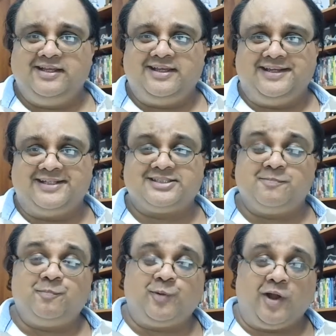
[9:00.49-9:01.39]
He
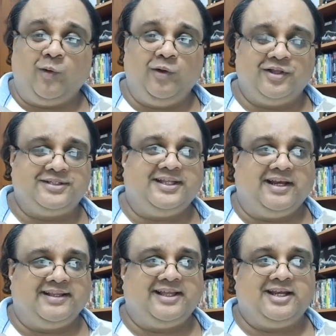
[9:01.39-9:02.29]
doesn't prowl or anything
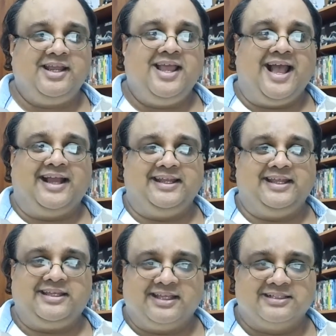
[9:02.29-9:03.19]
like that. And
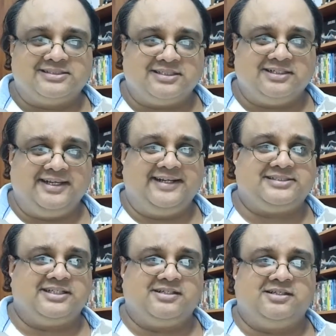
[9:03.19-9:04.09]
he kills an
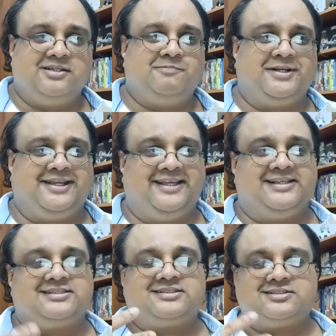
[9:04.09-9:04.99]
innocent girl, but he
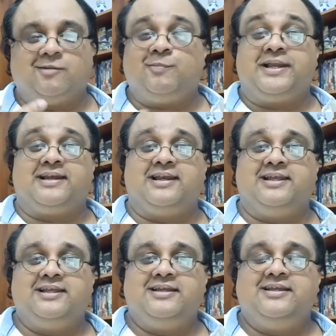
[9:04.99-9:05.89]
is completely
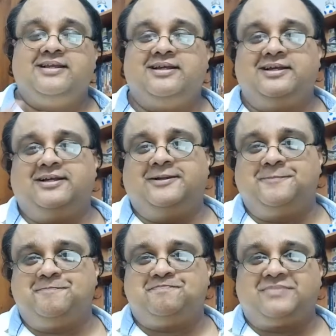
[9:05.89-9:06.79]

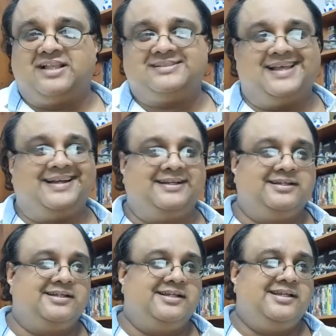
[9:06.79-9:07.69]
saddened.
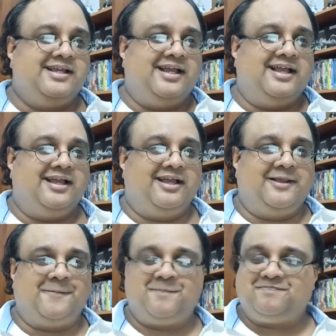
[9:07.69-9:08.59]

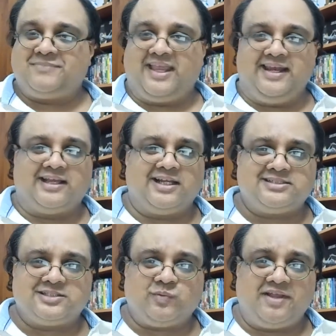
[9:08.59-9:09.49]
He neglects
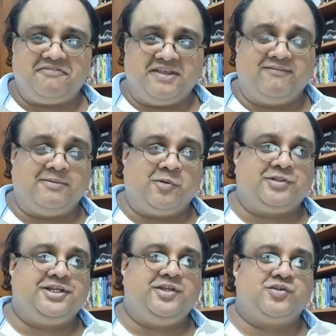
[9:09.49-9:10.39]
his wife even more
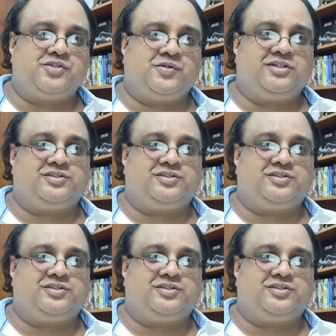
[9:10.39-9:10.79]
than usual.